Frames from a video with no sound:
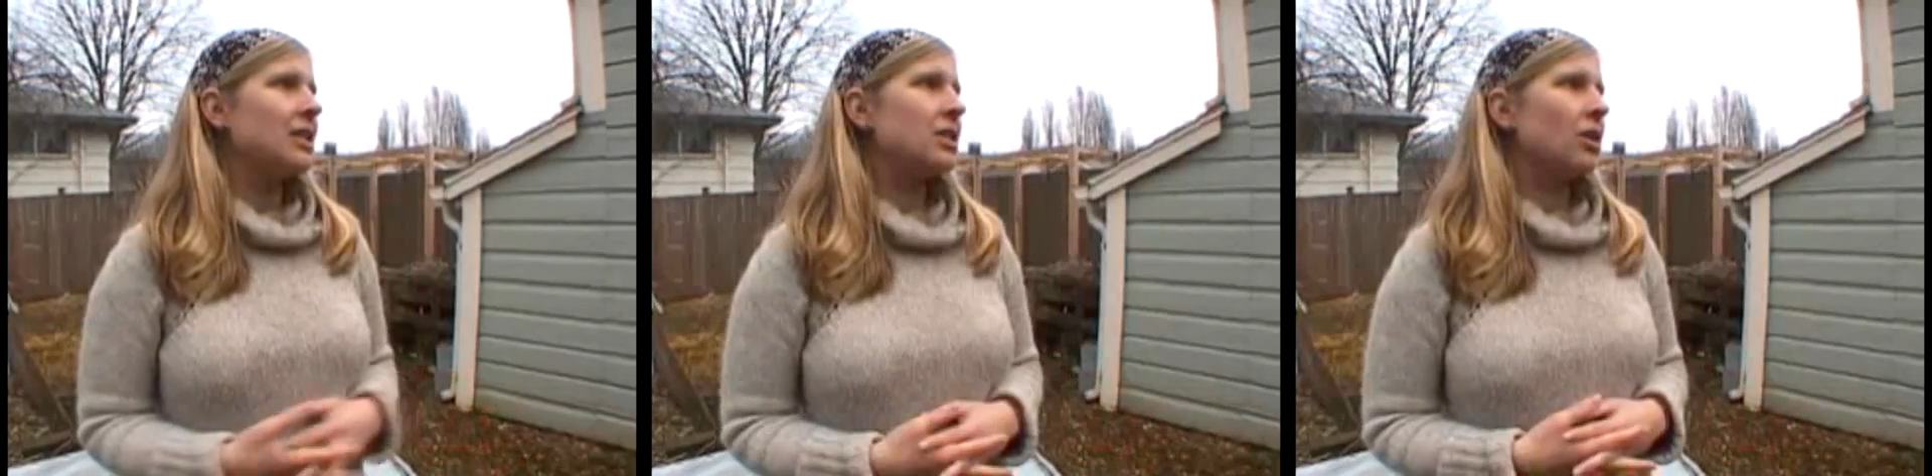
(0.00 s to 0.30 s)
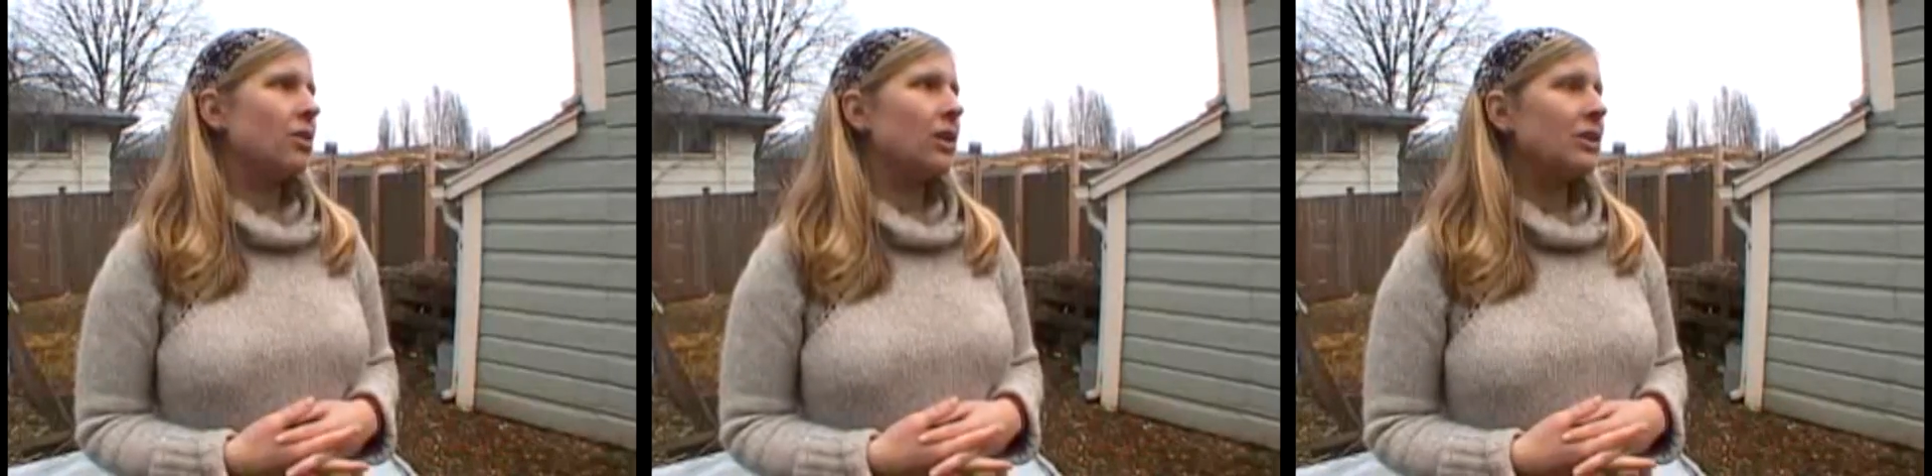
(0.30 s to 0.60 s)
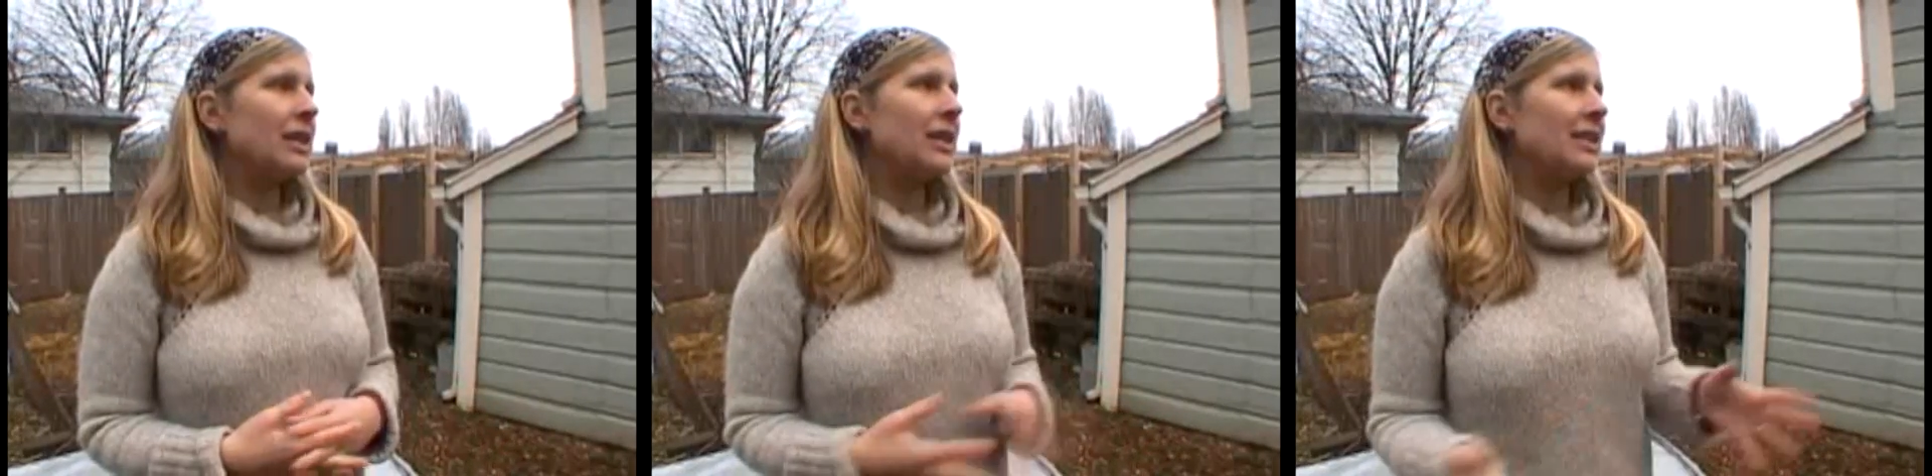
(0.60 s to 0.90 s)
So they'll
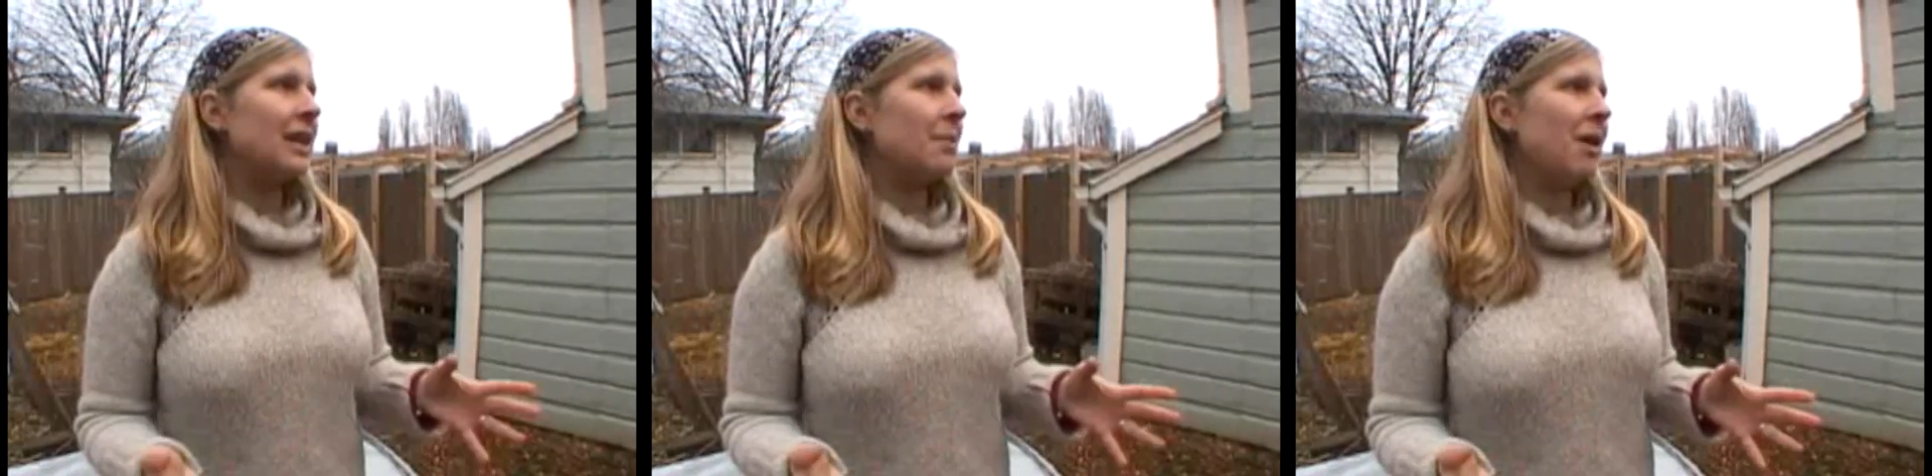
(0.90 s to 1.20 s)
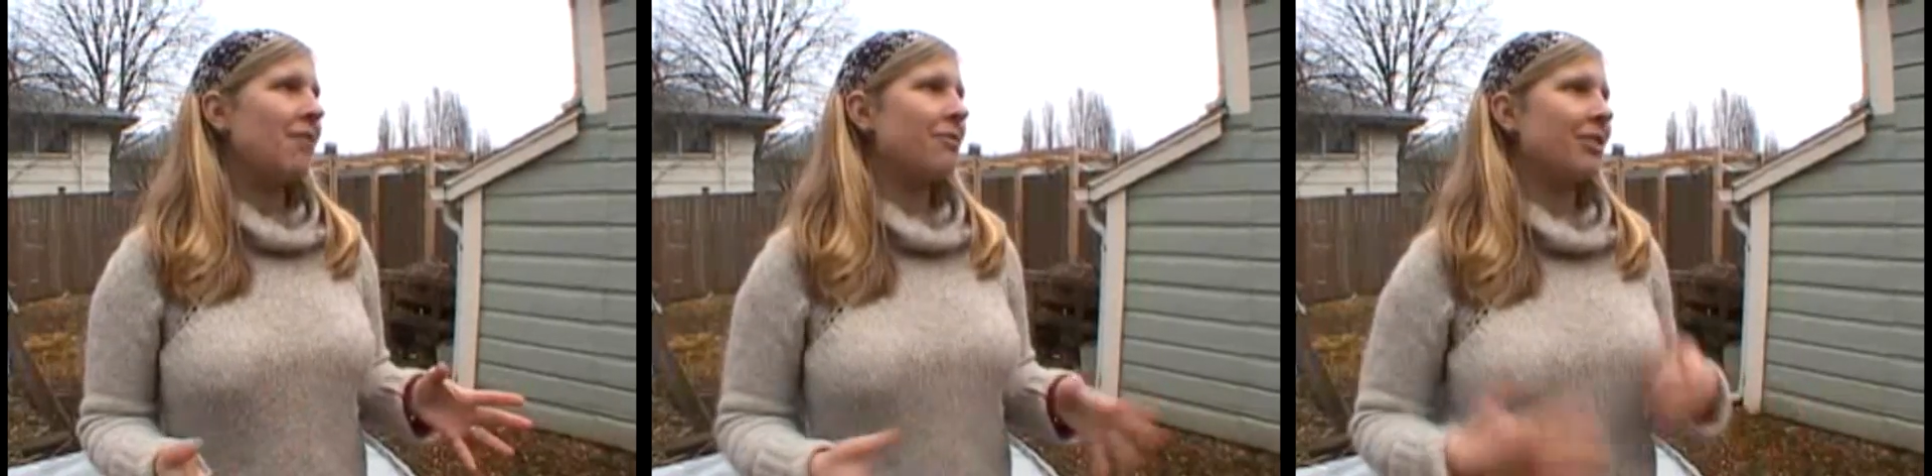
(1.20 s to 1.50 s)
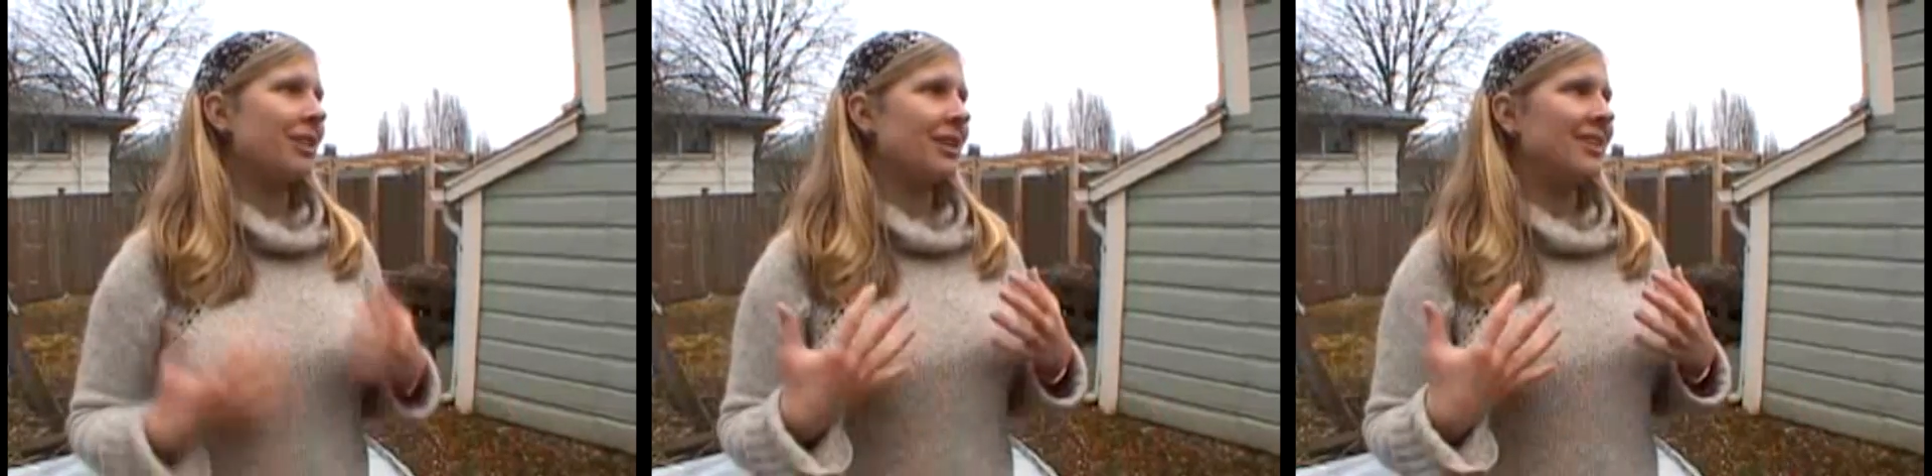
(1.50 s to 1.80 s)
take time off when
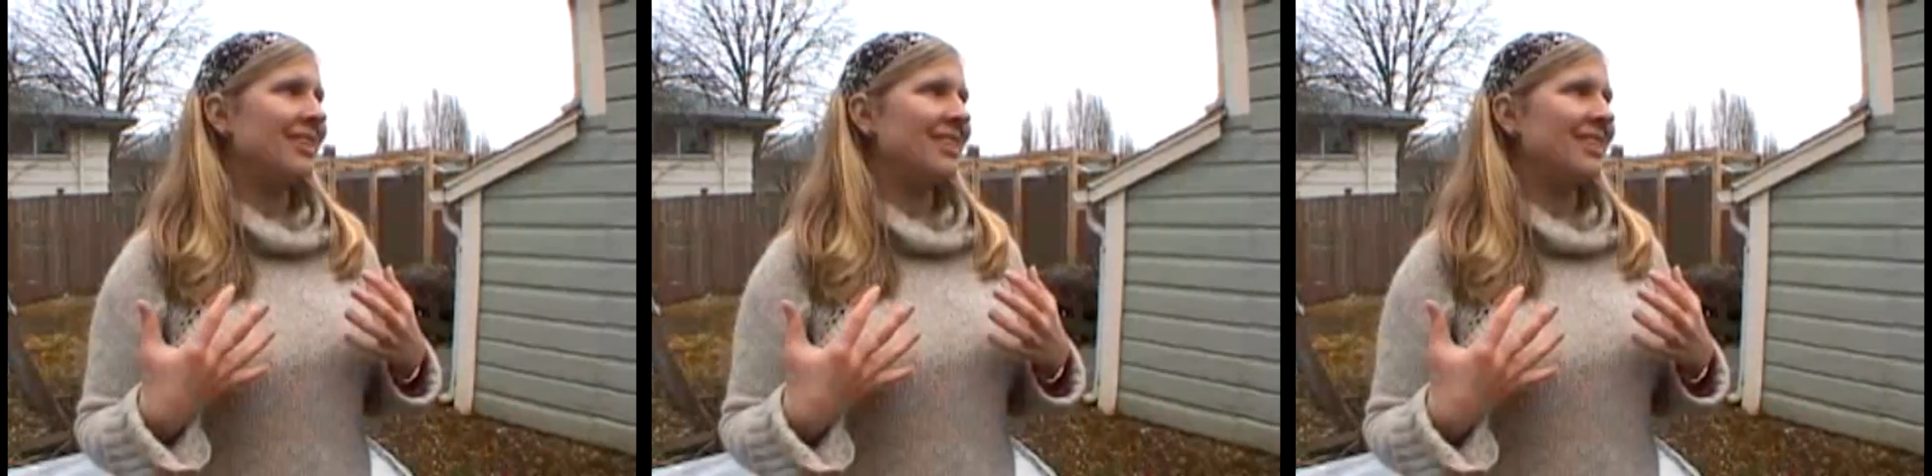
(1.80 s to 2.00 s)
they're